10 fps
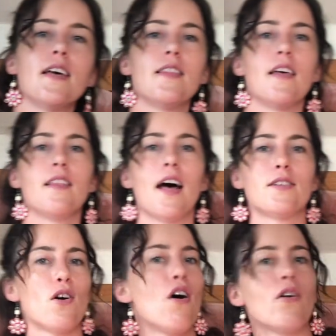and then
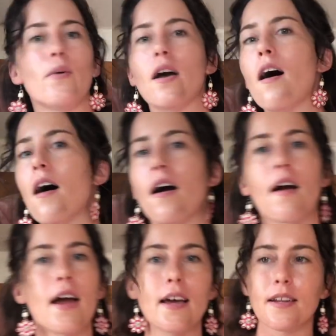that's all that we
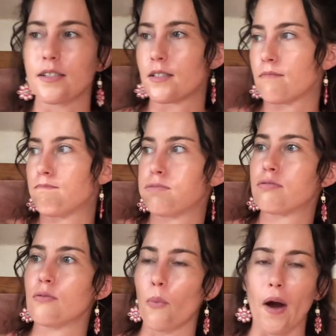are and
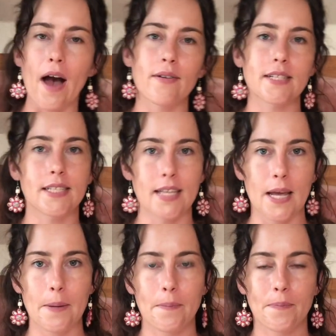we're out to
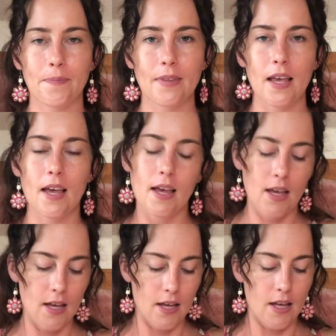sea.
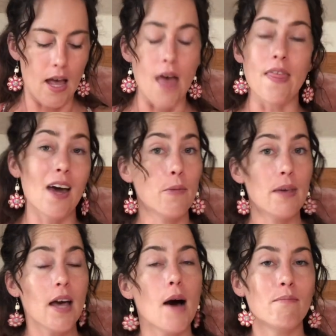And that'll
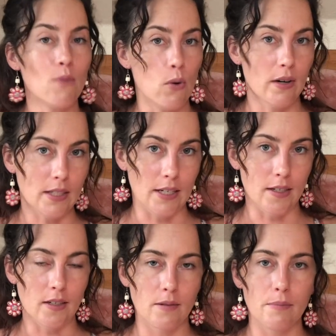become more
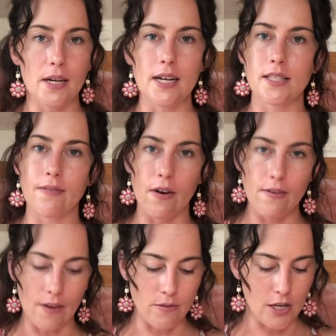clear, but it is a very
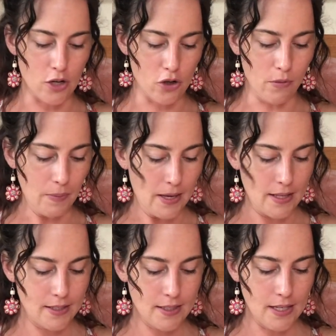foundational
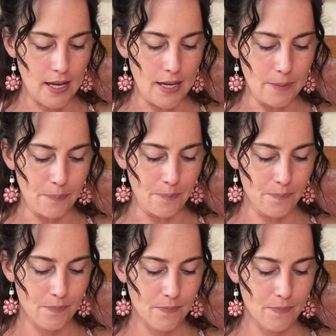piece.
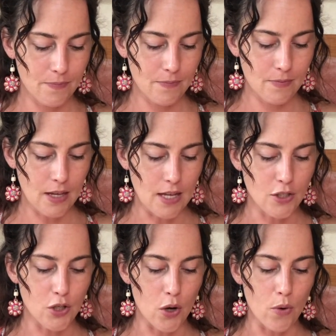And
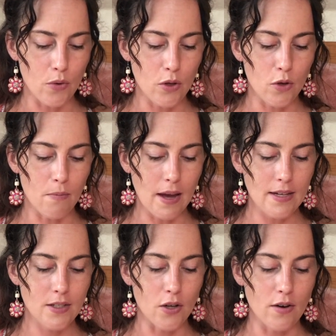so you might
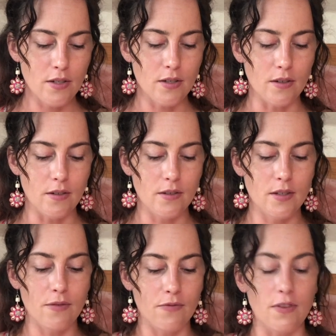start to
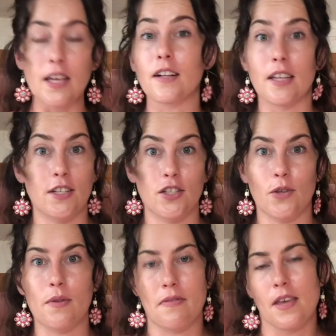feel into
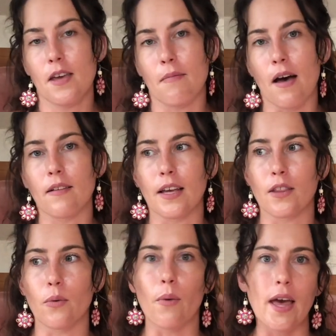and think about like
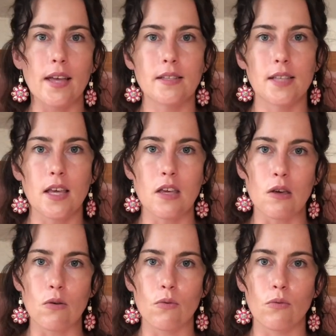the ways that
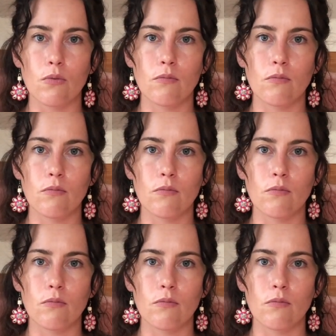you